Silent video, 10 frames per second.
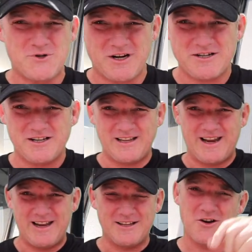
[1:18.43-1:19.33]
Josh had the
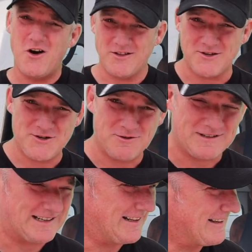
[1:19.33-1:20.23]
hand of God on his
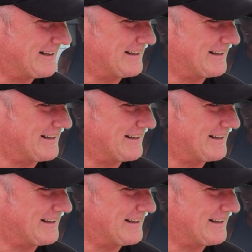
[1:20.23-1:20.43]
shoulder that day,